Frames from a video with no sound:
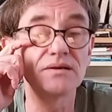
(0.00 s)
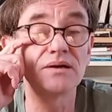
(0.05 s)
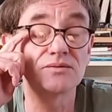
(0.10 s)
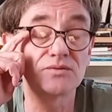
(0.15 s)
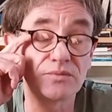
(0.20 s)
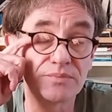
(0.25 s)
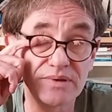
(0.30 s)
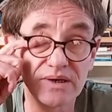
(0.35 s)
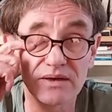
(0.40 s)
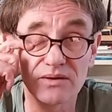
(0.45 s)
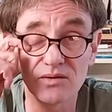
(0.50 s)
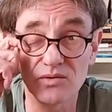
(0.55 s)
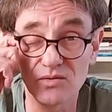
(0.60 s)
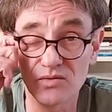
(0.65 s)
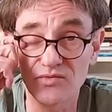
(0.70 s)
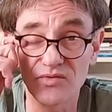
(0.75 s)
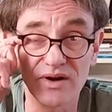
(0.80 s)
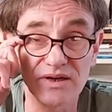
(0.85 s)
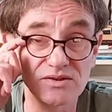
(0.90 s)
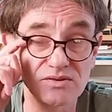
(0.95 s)
like the
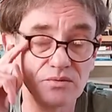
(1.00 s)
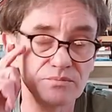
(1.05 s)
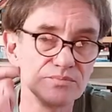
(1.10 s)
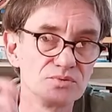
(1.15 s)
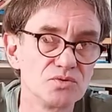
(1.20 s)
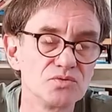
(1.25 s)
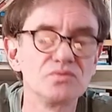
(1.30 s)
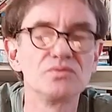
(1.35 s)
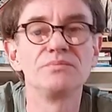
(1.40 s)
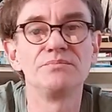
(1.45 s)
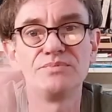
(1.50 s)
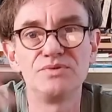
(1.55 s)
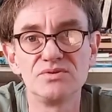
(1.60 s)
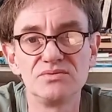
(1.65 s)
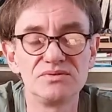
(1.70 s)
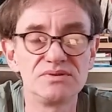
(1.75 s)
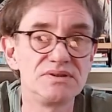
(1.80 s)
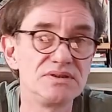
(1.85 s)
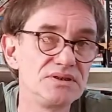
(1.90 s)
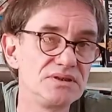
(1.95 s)
piano, for example,
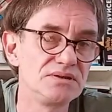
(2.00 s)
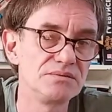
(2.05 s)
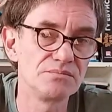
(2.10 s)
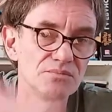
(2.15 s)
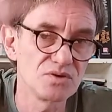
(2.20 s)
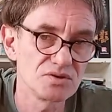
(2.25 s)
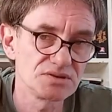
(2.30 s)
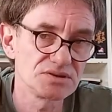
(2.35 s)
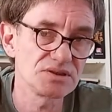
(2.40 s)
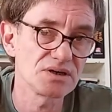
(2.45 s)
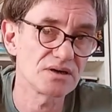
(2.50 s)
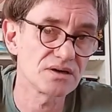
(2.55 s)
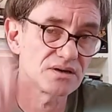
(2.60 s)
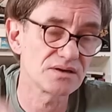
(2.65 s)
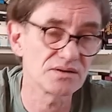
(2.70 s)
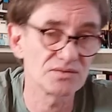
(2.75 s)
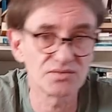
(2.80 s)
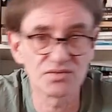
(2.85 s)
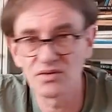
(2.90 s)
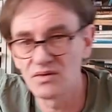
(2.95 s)
beauty,
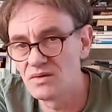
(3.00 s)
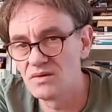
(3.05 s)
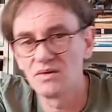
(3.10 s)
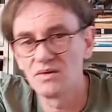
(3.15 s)
Mozart,